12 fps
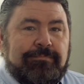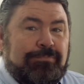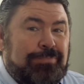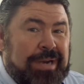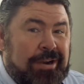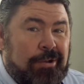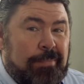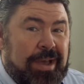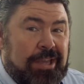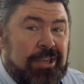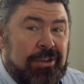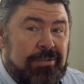But I don't know
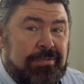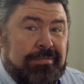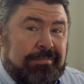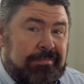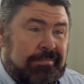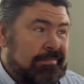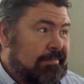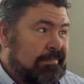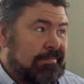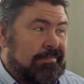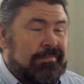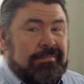about you.
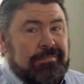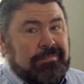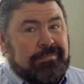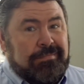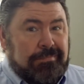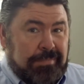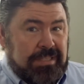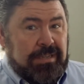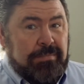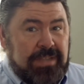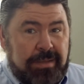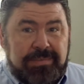
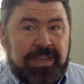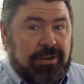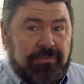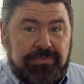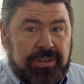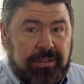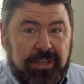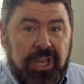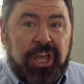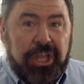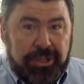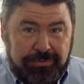Sometimes I don't feel the
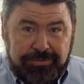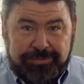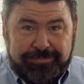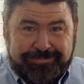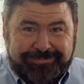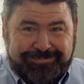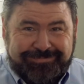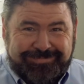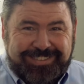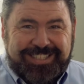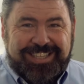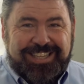love.
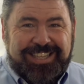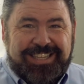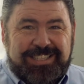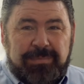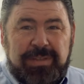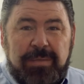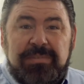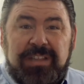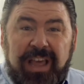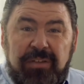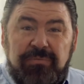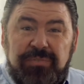Sometimes
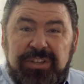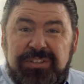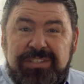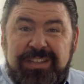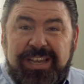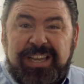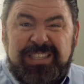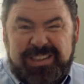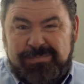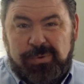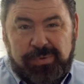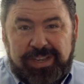life feels like a
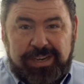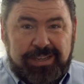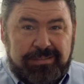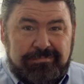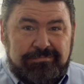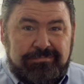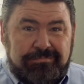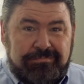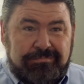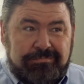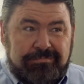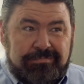tumbleweed.
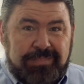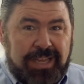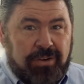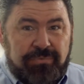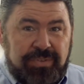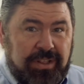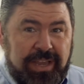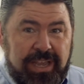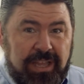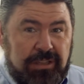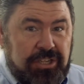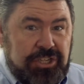I don't feel like a
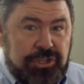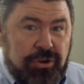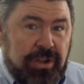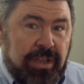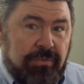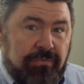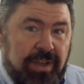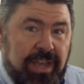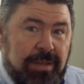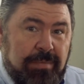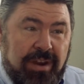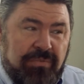luxuriant
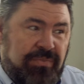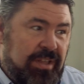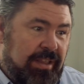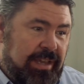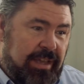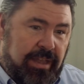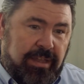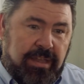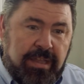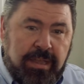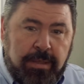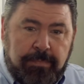vine, but I feel like a
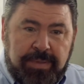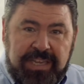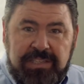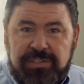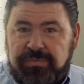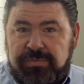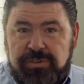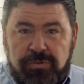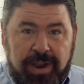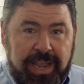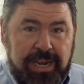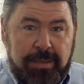piece of
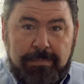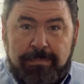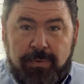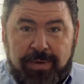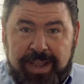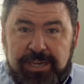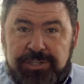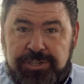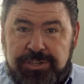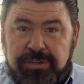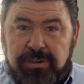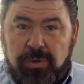dried up
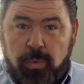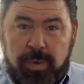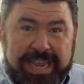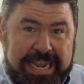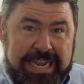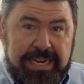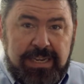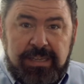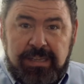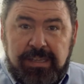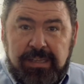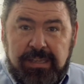branch weed
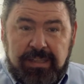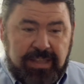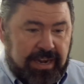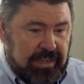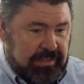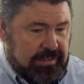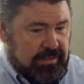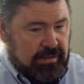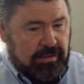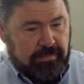that is